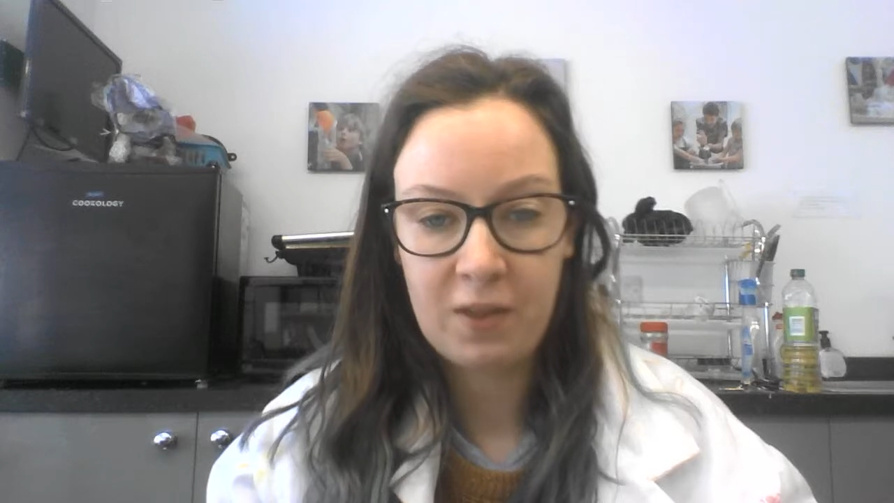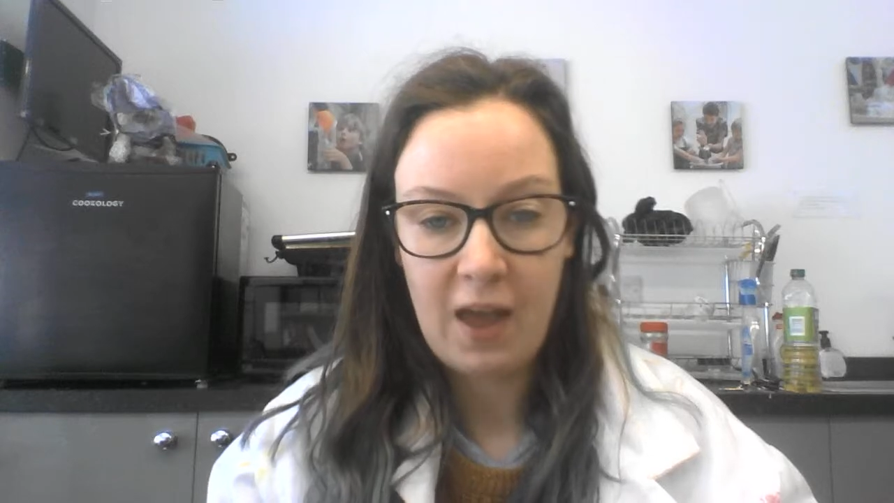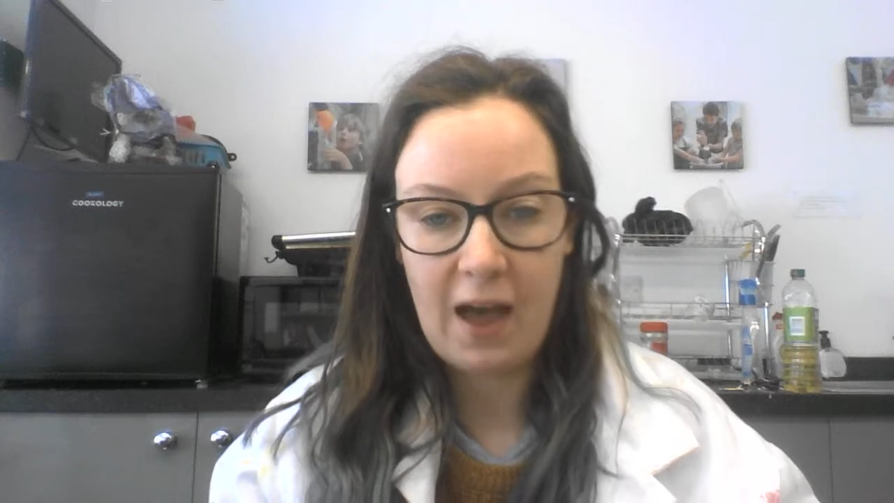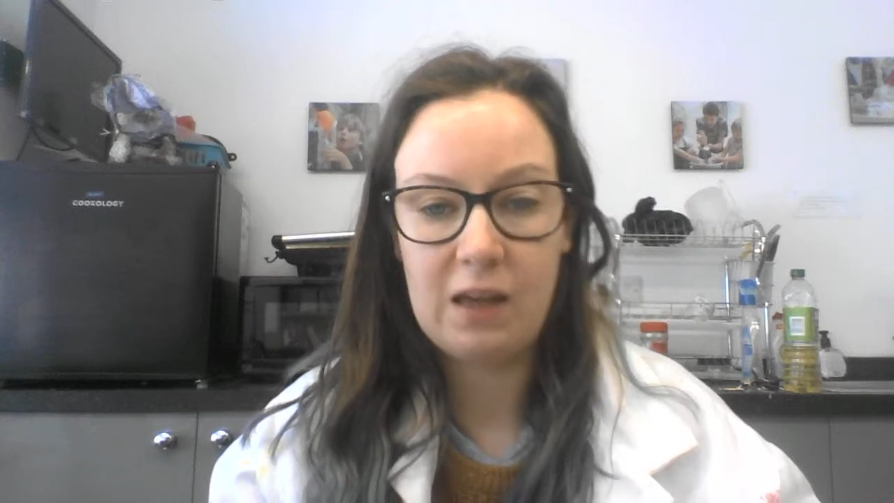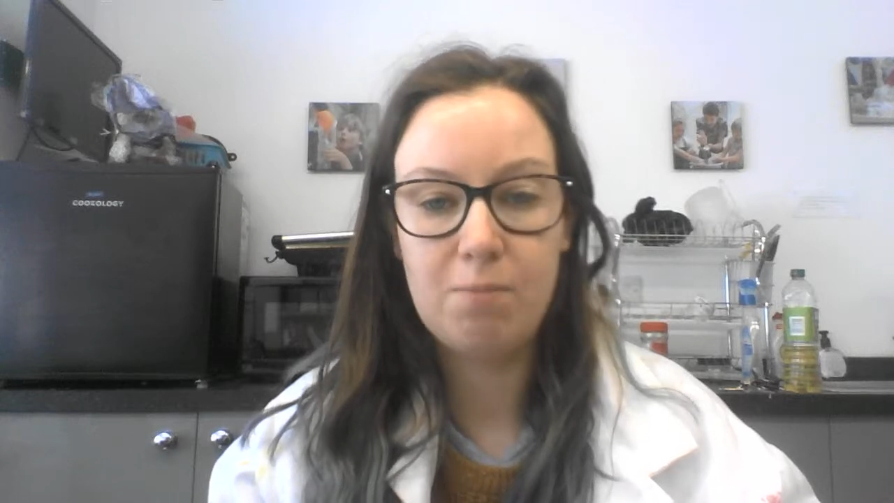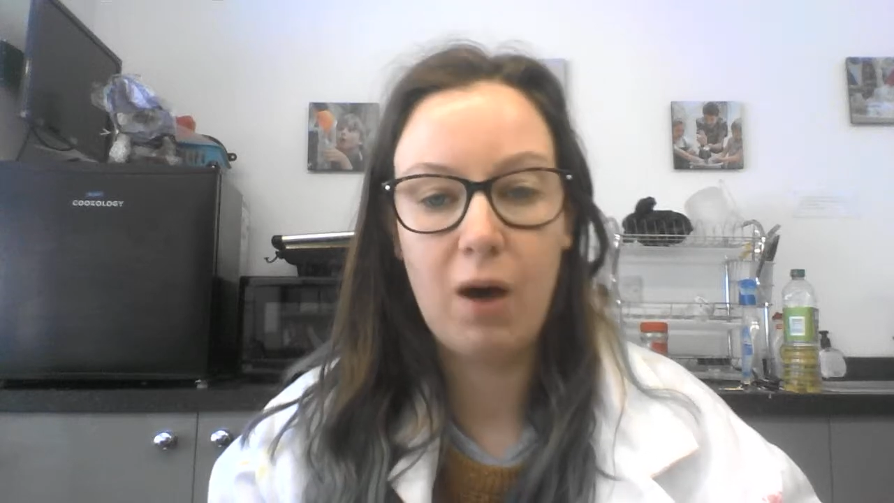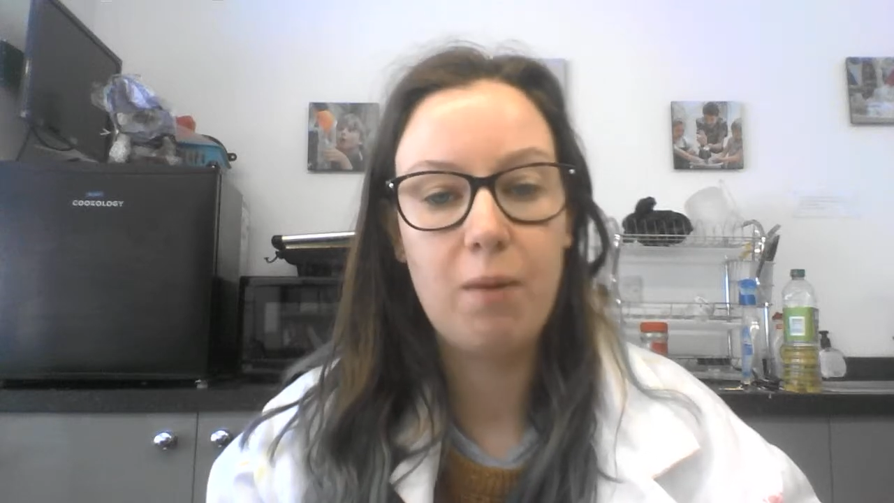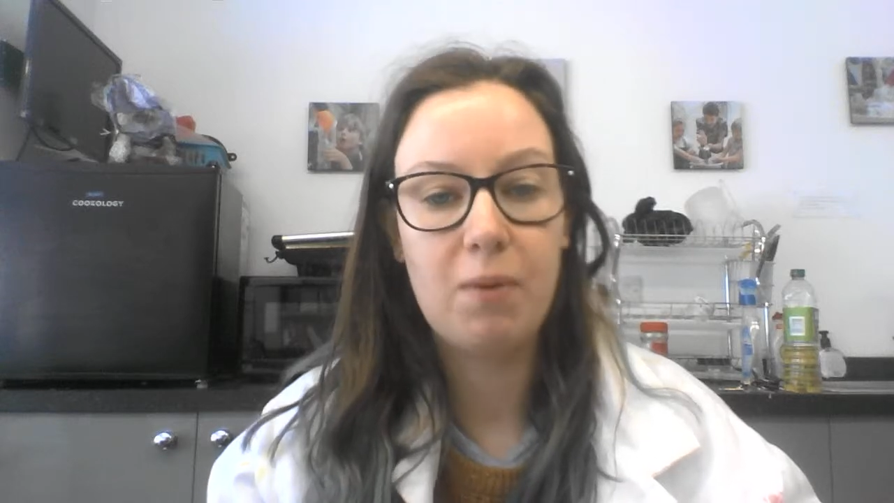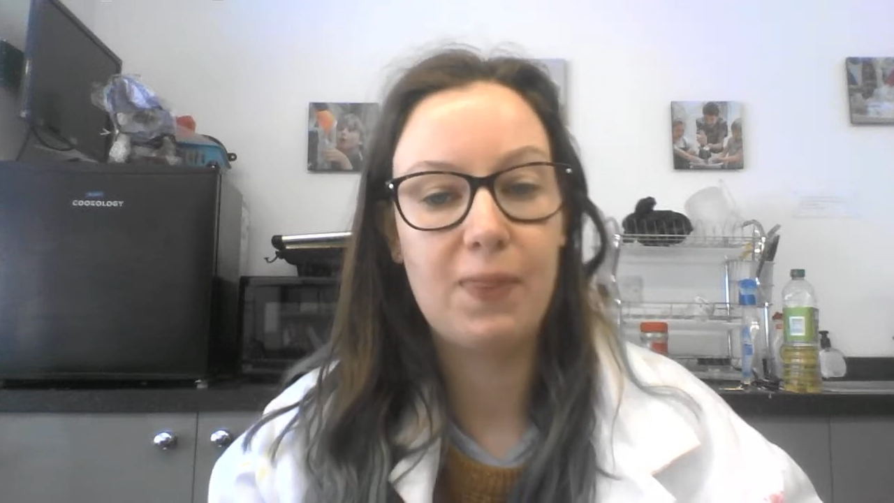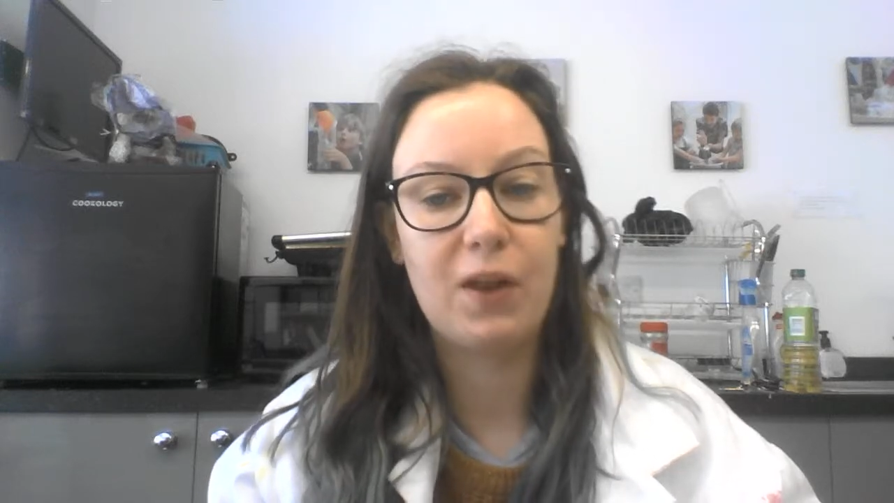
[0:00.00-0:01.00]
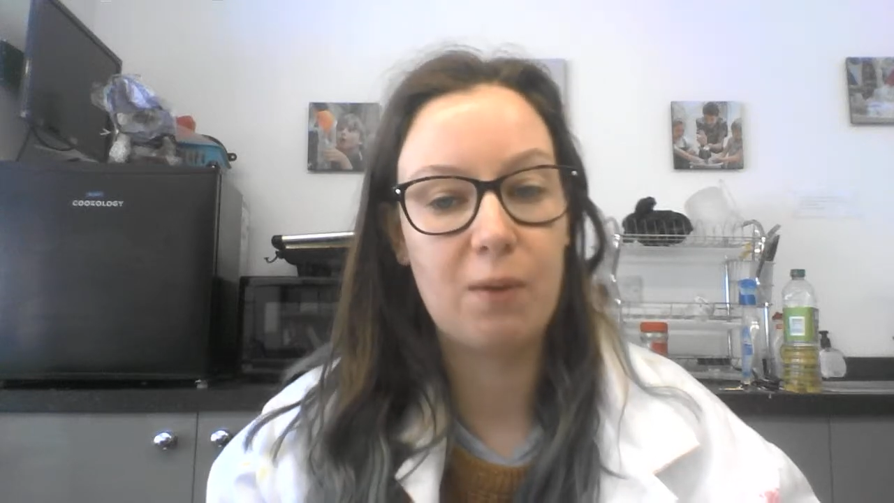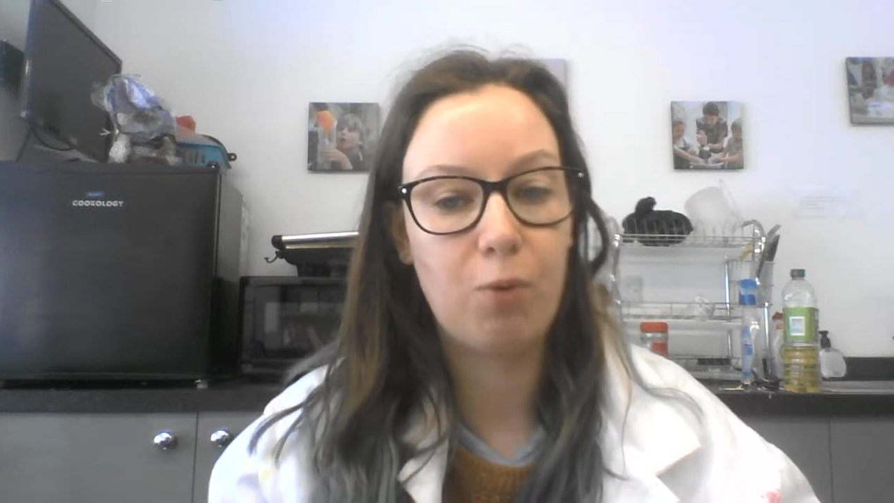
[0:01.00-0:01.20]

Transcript: And it might be that it